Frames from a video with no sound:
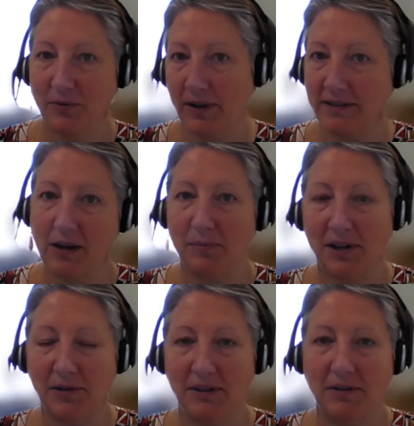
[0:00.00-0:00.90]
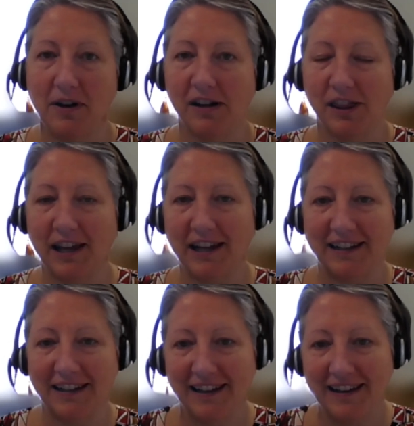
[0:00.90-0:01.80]
what's happening with the
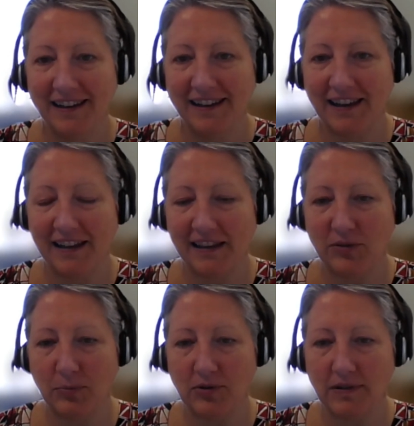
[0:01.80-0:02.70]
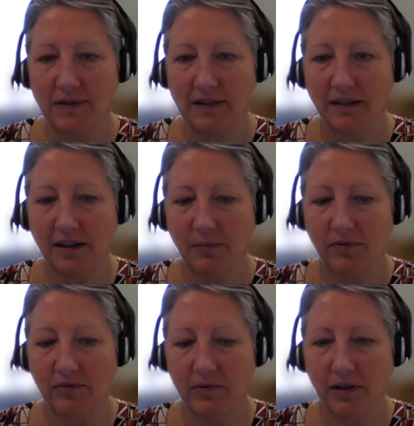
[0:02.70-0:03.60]
Walkathon. And this person signed up
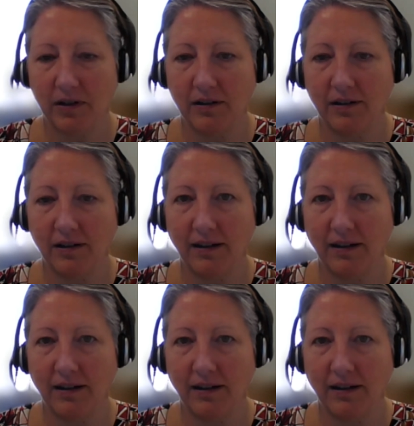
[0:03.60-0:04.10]
for